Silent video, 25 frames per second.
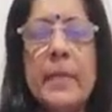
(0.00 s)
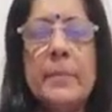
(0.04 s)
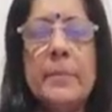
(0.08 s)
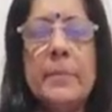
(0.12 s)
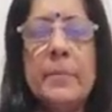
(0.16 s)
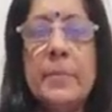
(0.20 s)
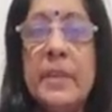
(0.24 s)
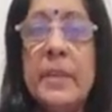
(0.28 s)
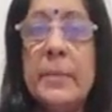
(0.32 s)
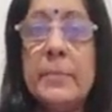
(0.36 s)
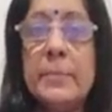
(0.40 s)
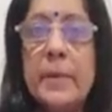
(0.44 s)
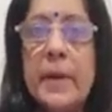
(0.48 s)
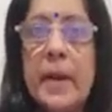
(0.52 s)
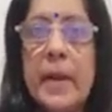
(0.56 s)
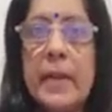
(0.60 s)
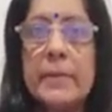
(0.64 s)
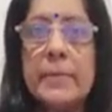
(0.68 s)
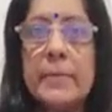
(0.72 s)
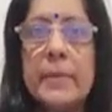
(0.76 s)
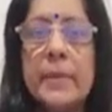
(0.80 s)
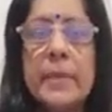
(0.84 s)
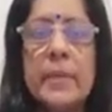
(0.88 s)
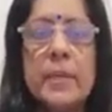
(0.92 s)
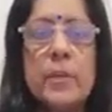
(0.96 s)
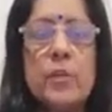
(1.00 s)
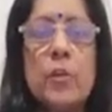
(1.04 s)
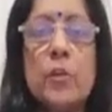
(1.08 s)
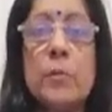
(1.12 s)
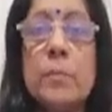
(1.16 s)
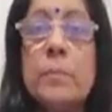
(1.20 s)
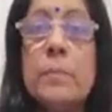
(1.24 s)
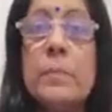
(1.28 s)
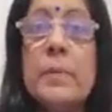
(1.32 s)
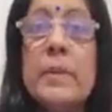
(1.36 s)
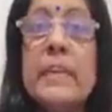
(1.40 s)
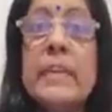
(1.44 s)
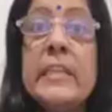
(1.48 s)
in pre-primary or
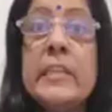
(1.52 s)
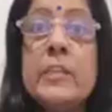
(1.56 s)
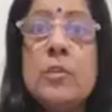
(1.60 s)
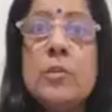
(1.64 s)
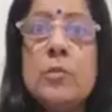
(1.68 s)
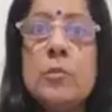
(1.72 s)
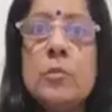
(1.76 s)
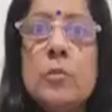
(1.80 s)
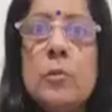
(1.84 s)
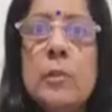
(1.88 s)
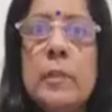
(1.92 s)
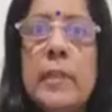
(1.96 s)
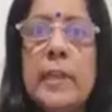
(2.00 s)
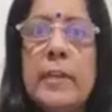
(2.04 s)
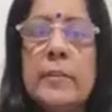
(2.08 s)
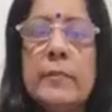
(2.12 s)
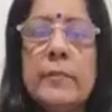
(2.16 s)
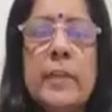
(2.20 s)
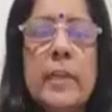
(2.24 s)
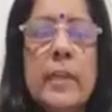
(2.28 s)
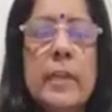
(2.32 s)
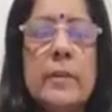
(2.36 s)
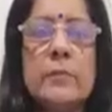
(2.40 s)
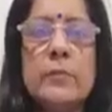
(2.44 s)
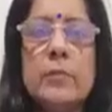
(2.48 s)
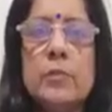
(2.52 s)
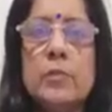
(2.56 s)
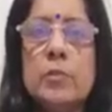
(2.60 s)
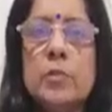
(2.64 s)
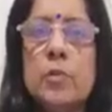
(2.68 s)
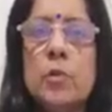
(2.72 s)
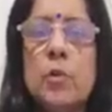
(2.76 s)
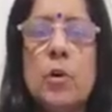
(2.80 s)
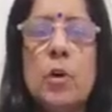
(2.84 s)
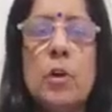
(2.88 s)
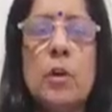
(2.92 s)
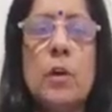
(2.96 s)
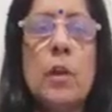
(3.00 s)
preschool that we love to
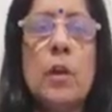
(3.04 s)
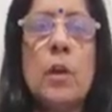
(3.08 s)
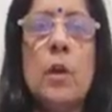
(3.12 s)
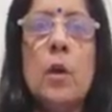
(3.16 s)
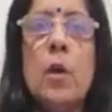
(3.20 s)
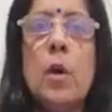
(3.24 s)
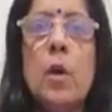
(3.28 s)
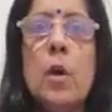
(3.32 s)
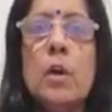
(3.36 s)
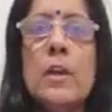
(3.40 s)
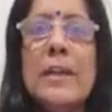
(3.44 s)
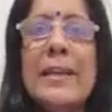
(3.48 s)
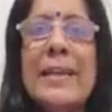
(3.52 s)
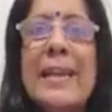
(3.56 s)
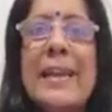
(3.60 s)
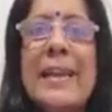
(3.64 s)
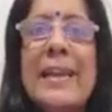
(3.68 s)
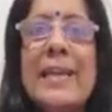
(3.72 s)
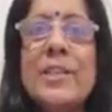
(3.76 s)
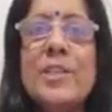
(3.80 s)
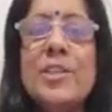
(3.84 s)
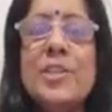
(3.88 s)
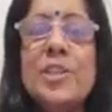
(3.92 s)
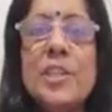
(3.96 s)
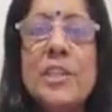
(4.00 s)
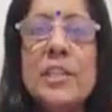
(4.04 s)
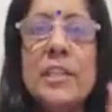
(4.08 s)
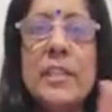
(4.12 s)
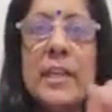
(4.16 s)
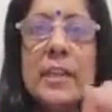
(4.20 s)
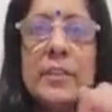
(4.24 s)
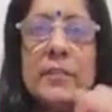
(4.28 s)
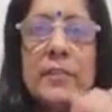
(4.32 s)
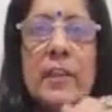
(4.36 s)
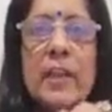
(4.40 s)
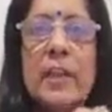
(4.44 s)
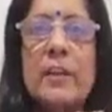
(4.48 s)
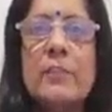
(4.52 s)
call, or KG
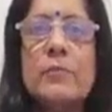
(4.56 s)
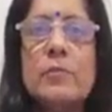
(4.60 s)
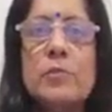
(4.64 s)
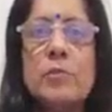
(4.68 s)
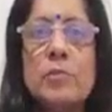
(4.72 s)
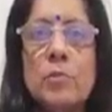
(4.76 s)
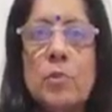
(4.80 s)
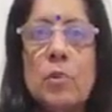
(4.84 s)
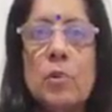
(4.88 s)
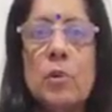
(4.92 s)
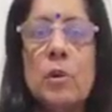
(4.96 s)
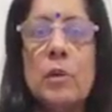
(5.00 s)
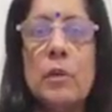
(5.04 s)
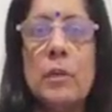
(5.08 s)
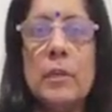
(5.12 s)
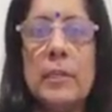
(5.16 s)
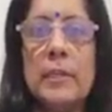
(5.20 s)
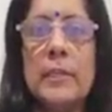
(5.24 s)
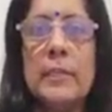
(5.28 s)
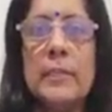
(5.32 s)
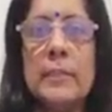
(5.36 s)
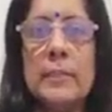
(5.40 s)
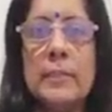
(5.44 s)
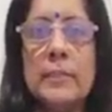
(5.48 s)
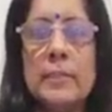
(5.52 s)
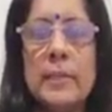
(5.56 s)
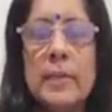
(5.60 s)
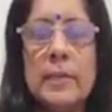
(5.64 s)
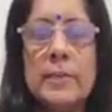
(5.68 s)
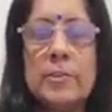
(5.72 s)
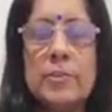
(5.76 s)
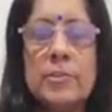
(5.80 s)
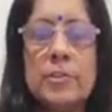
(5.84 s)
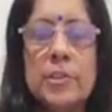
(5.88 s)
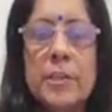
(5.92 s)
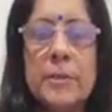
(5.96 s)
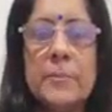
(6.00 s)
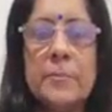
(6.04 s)
that we love to call in this
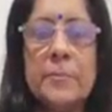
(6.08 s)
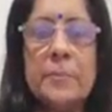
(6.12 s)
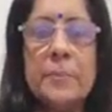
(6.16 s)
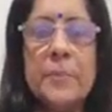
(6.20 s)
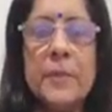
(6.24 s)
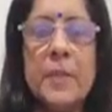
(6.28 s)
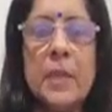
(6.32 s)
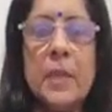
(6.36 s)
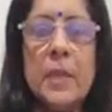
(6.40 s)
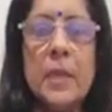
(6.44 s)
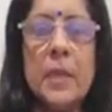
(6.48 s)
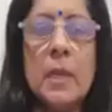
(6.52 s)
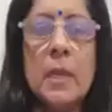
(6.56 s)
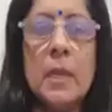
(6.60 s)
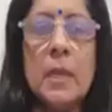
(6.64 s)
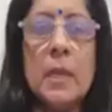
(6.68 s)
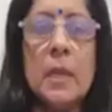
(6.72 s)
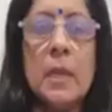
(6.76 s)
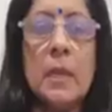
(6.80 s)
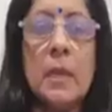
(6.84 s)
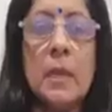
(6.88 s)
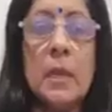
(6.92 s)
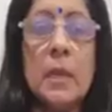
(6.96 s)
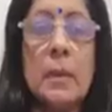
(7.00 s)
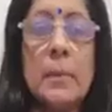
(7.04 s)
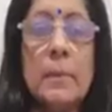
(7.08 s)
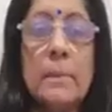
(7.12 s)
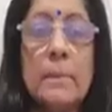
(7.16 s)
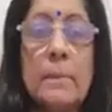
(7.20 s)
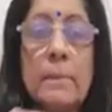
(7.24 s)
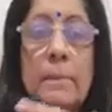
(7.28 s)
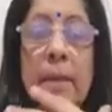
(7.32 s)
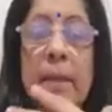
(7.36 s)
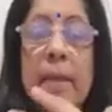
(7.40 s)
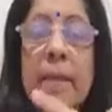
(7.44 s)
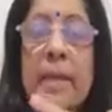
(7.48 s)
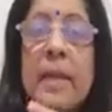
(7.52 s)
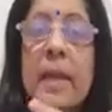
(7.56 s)
country.
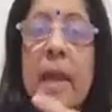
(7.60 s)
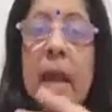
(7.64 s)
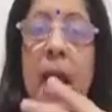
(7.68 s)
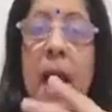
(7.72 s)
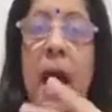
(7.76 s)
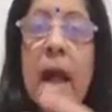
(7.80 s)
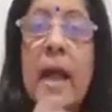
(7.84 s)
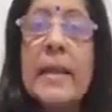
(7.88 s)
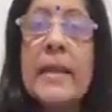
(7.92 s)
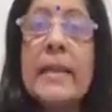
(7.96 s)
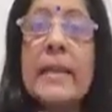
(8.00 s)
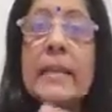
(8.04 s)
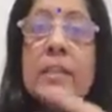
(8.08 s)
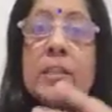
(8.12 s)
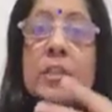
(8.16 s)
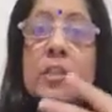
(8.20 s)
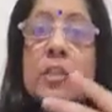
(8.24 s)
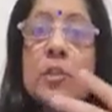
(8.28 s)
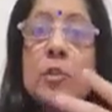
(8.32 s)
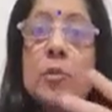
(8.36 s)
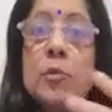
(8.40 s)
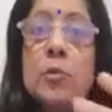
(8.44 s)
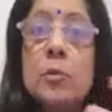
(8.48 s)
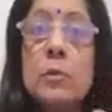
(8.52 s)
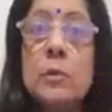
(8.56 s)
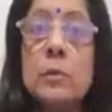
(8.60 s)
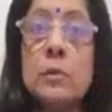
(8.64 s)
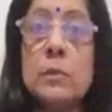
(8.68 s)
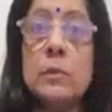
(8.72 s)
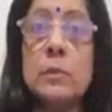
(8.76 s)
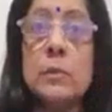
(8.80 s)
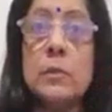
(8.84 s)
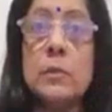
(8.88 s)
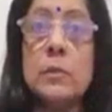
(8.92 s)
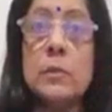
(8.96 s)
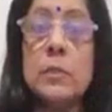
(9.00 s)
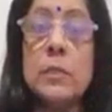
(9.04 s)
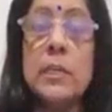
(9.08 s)
Big high-end
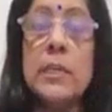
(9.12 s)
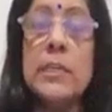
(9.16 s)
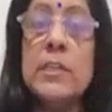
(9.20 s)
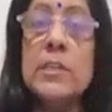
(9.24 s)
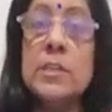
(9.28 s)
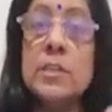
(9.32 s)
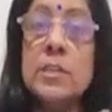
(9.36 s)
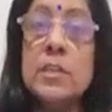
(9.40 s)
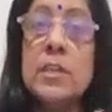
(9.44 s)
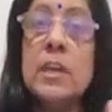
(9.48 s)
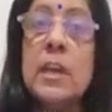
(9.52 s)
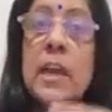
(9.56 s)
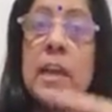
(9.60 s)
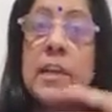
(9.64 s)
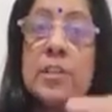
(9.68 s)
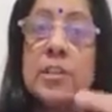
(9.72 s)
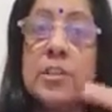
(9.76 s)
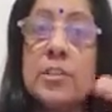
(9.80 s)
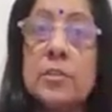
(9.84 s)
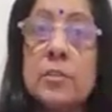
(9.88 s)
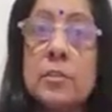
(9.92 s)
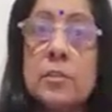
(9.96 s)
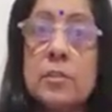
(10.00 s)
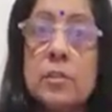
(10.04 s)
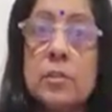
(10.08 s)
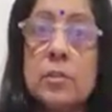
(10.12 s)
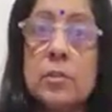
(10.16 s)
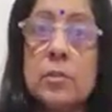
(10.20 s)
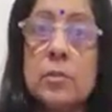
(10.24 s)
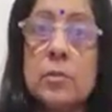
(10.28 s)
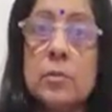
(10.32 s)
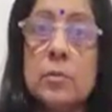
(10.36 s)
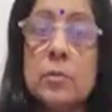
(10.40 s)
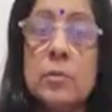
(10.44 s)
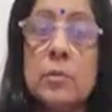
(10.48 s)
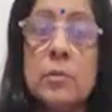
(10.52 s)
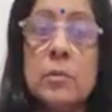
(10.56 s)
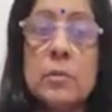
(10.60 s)
schools, international
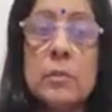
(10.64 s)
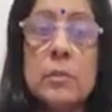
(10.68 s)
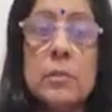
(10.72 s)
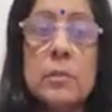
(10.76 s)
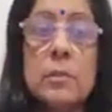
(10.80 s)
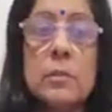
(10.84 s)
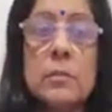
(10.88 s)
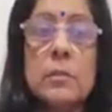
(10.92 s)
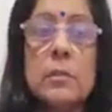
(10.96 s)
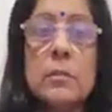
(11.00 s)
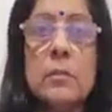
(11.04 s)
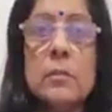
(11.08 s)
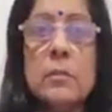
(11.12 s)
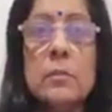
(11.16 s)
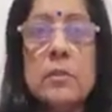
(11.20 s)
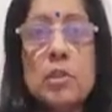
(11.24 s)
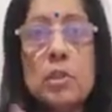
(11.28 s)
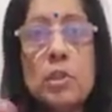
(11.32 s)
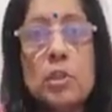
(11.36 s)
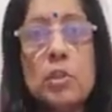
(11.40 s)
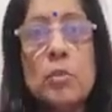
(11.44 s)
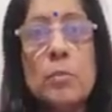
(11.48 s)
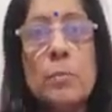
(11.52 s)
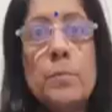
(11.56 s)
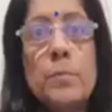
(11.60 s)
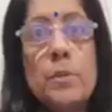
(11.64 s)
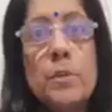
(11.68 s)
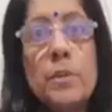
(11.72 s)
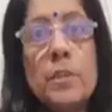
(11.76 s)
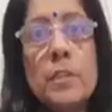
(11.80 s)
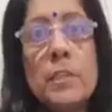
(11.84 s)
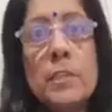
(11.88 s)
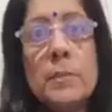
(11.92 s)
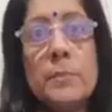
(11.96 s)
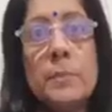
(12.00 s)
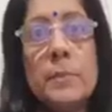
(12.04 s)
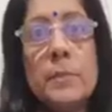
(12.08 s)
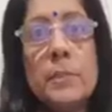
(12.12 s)
schools, to
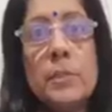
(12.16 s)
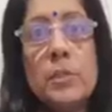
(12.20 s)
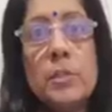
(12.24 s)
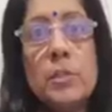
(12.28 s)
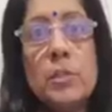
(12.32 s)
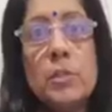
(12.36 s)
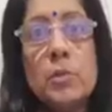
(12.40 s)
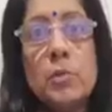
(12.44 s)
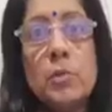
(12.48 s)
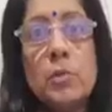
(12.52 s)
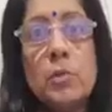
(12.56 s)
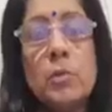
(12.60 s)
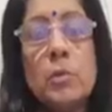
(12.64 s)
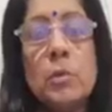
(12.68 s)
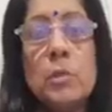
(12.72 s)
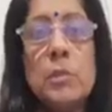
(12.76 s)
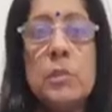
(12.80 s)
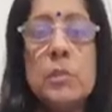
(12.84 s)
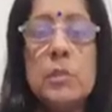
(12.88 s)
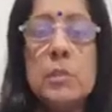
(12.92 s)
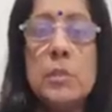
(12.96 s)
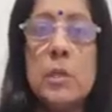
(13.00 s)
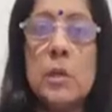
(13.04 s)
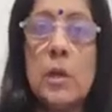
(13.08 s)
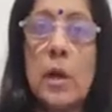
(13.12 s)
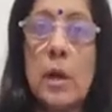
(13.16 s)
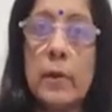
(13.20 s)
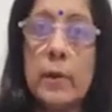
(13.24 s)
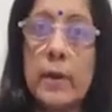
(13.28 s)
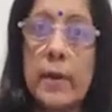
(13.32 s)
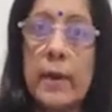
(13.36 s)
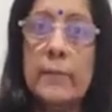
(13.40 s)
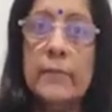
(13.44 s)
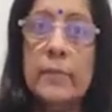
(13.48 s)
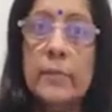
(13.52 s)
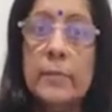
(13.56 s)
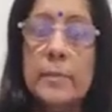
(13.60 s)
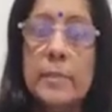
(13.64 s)
municipal schools,
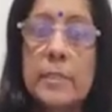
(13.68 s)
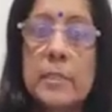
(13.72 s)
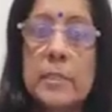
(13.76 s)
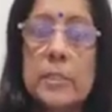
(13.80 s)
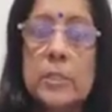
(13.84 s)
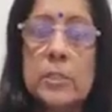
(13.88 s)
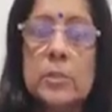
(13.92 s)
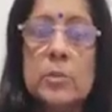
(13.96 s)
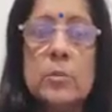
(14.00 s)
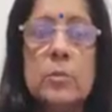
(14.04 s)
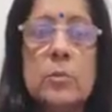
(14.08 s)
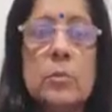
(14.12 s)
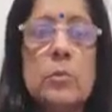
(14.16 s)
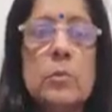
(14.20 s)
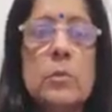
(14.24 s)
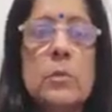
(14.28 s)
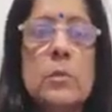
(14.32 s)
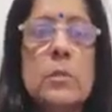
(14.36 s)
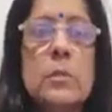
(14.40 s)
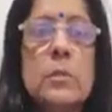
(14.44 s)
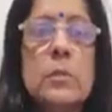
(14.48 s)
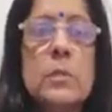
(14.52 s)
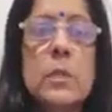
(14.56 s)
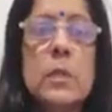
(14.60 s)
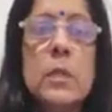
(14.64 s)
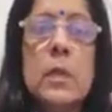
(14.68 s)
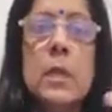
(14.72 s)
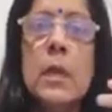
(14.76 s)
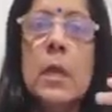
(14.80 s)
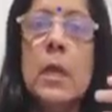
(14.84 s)
government schools,